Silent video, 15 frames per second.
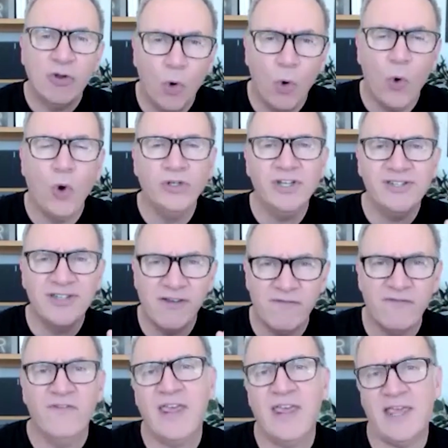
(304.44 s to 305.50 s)
order to
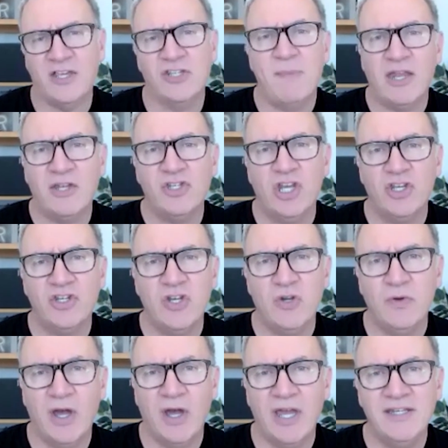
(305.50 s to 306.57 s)
fix Manchester
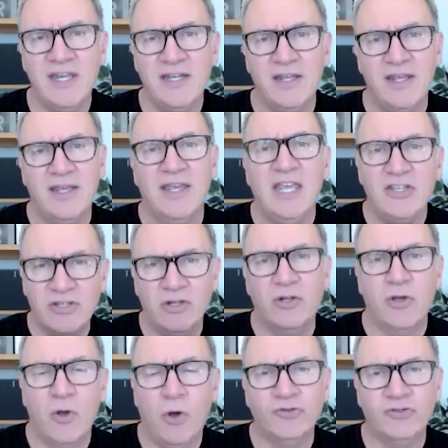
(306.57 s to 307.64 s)
United, it's going
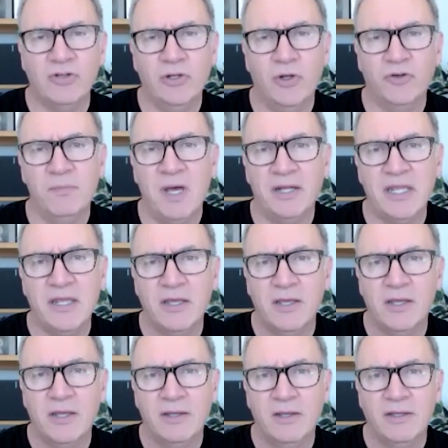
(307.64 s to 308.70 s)
to cost a lot of money.
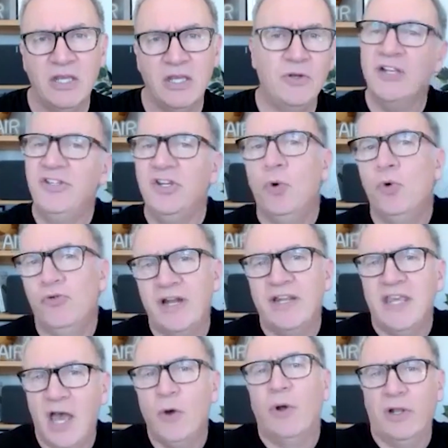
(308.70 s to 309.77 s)
United
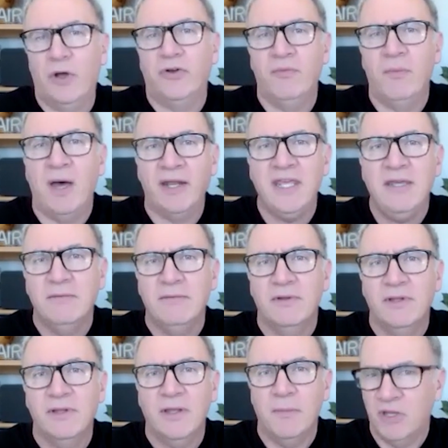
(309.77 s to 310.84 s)
already owe a lot of money.
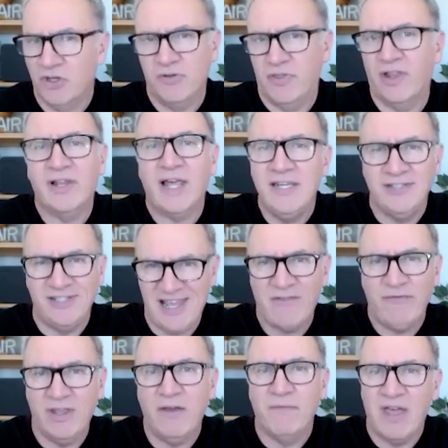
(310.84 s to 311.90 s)
Yeah, because the Glazers
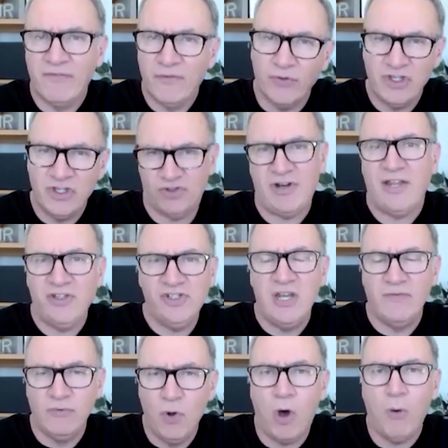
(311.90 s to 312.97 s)
have got this strategy
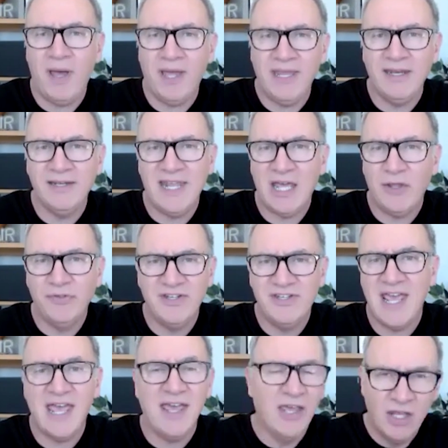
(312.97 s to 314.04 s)
of not paying down the
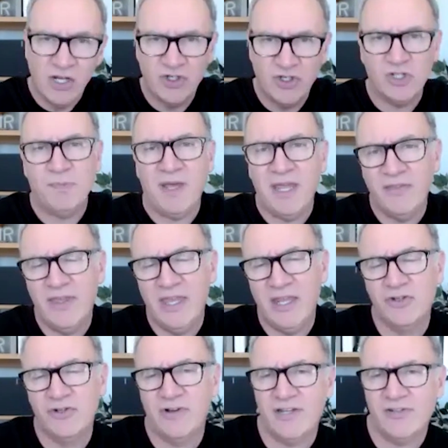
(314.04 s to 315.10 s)
debt, just paying the
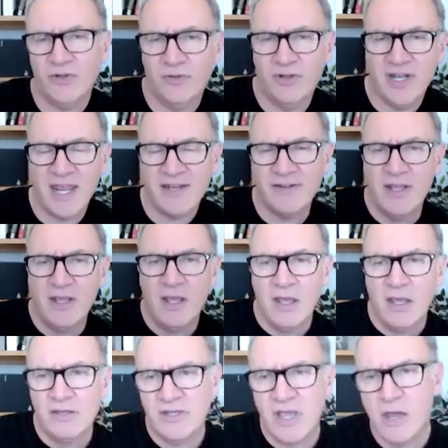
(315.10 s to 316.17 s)
interest on the debt.
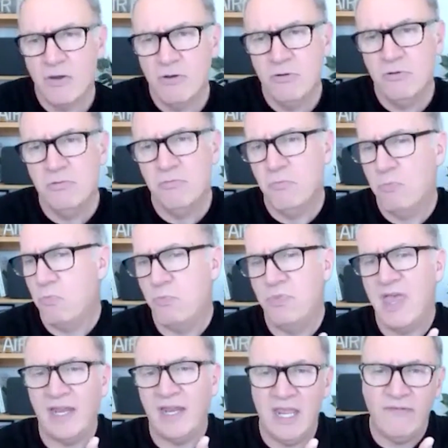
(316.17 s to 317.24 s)
So
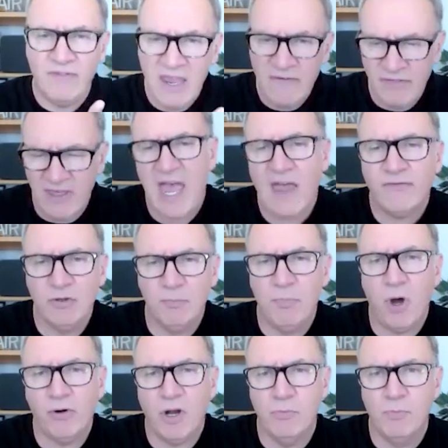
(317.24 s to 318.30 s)
if they have to
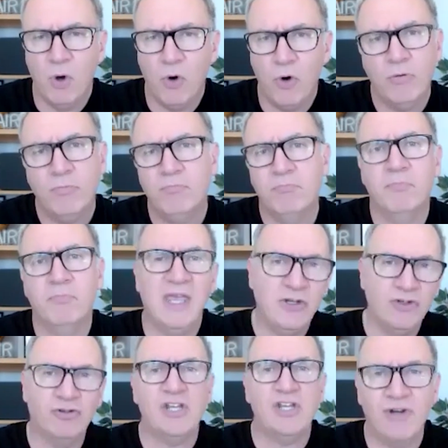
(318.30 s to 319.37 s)
borrow more,
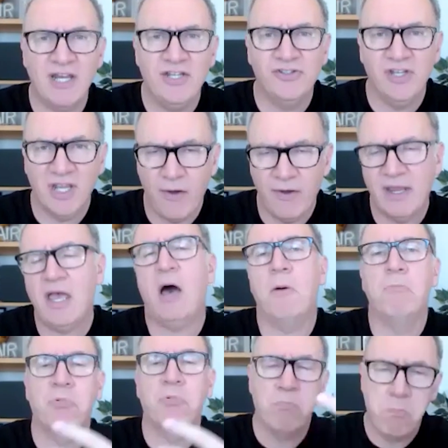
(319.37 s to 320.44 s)
interest rates are going
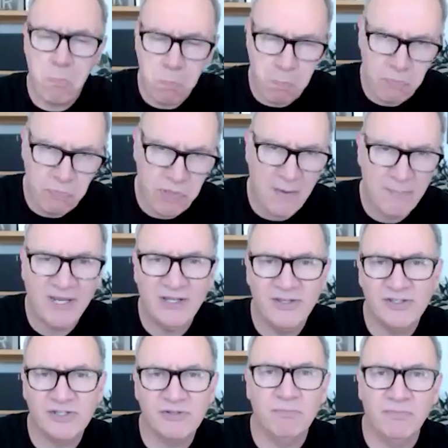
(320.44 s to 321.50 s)
up. That
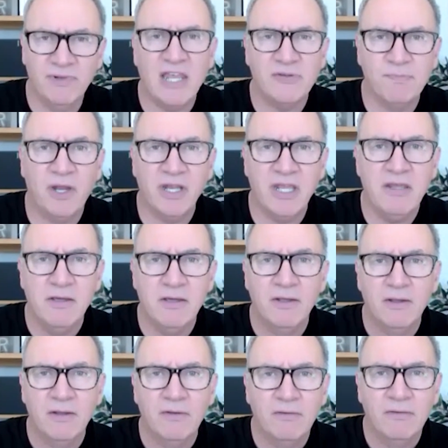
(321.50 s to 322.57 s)
means less money
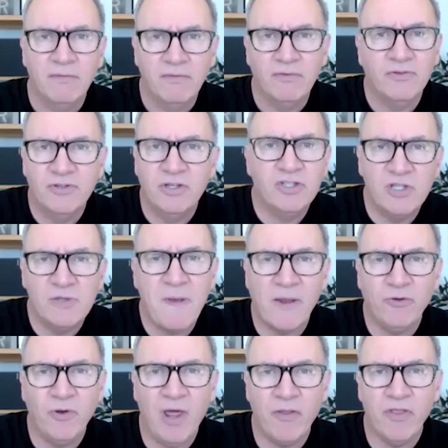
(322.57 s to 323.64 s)
to
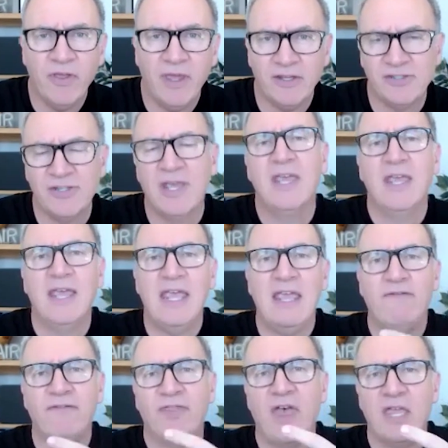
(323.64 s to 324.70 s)
spend on other things.
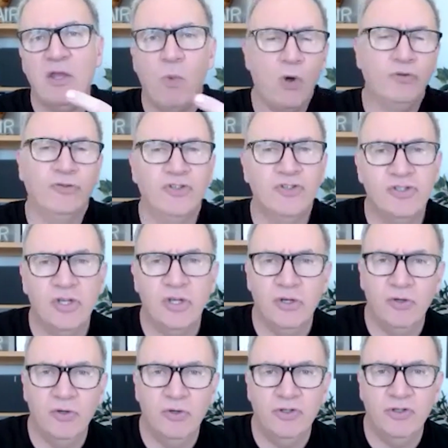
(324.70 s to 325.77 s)
If they want
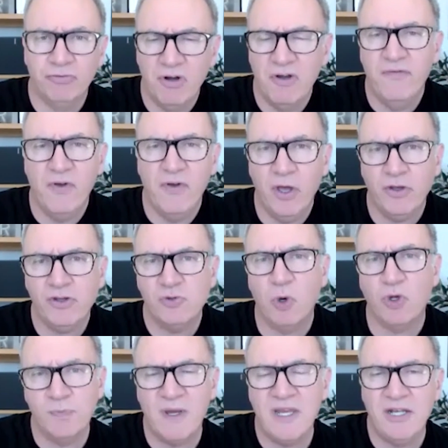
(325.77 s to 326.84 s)
to reverse
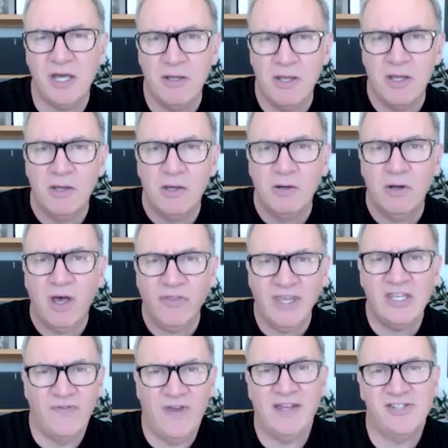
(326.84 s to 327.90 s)
what's been I think
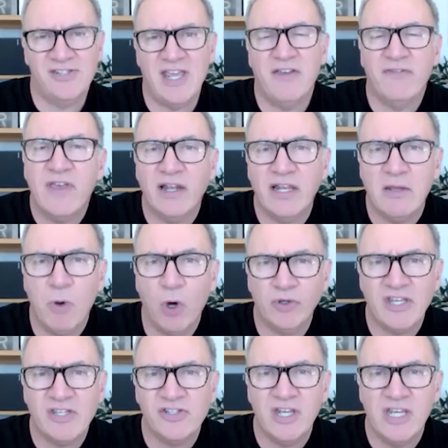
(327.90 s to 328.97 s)
it's fair to say, a fairly
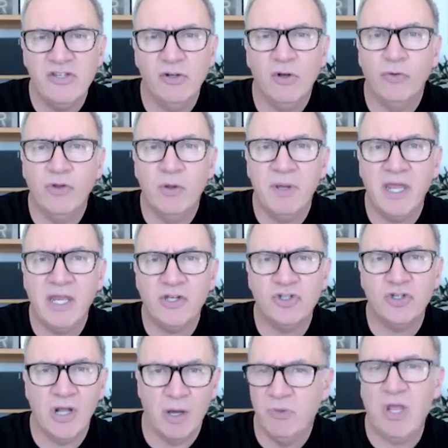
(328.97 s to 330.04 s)
modest season on the
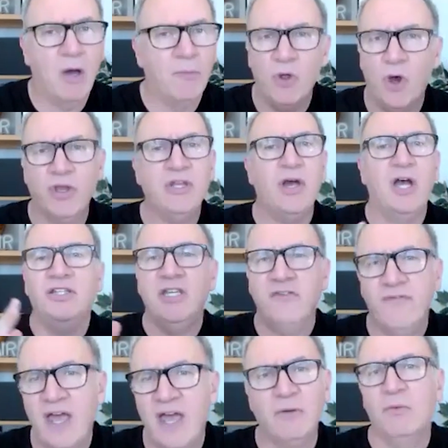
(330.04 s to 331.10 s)
pitch. I'm not a United
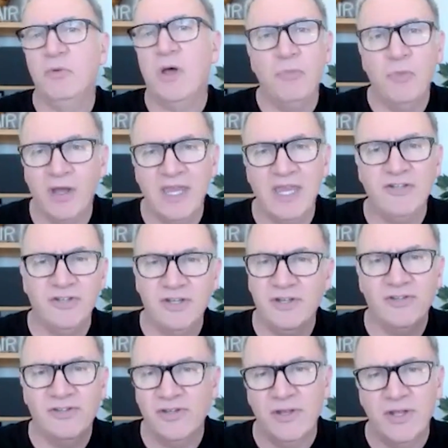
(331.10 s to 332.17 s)
fan. I'm not here
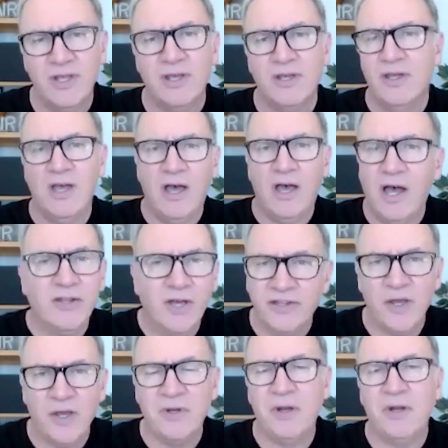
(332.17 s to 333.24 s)
I
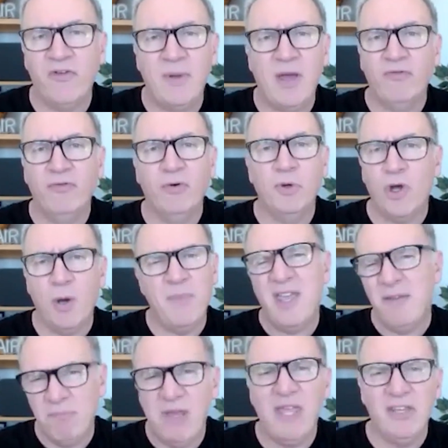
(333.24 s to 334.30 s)
don't know enough about football,
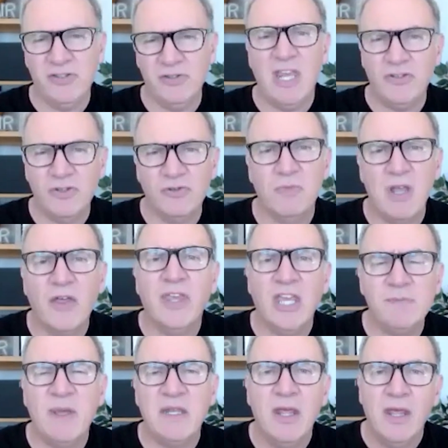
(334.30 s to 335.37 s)
but
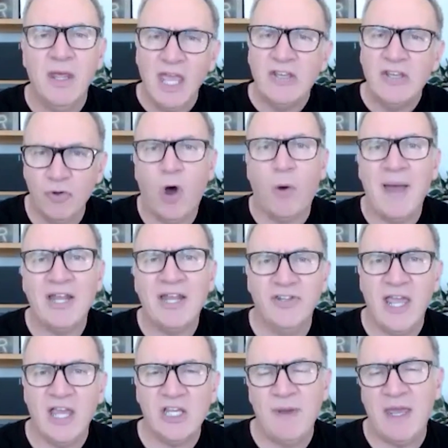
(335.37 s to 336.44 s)
it's not matched
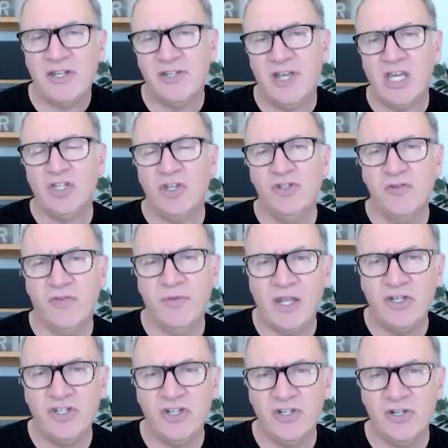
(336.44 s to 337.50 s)
the expectations of the
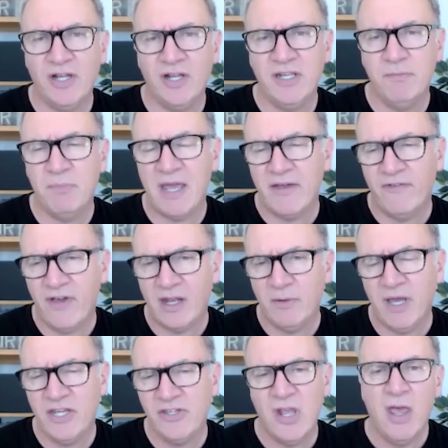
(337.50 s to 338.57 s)
Manchester United fan
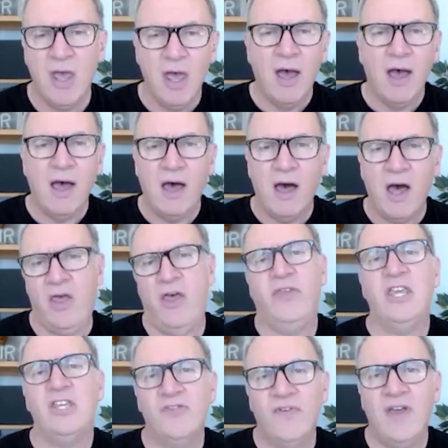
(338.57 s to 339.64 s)
base. I
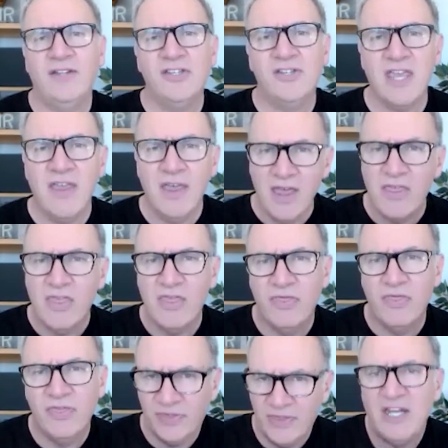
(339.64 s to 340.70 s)
think it's fair to say
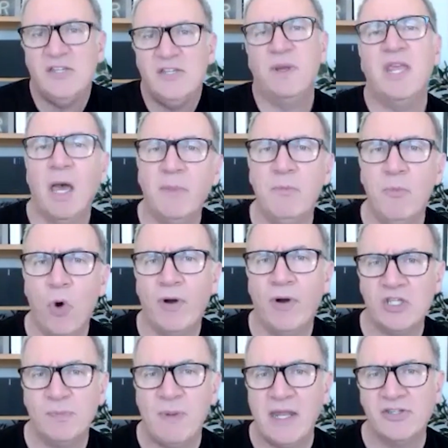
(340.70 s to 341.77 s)
that it's becoming more
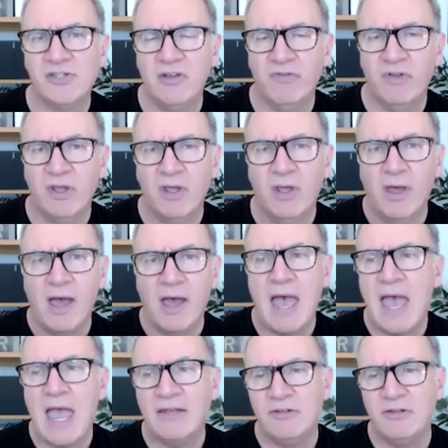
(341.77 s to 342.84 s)
expensive,
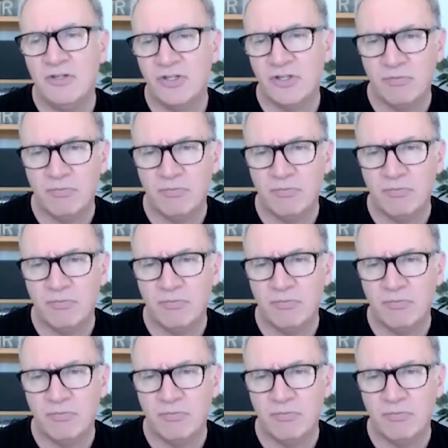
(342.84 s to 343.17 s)
and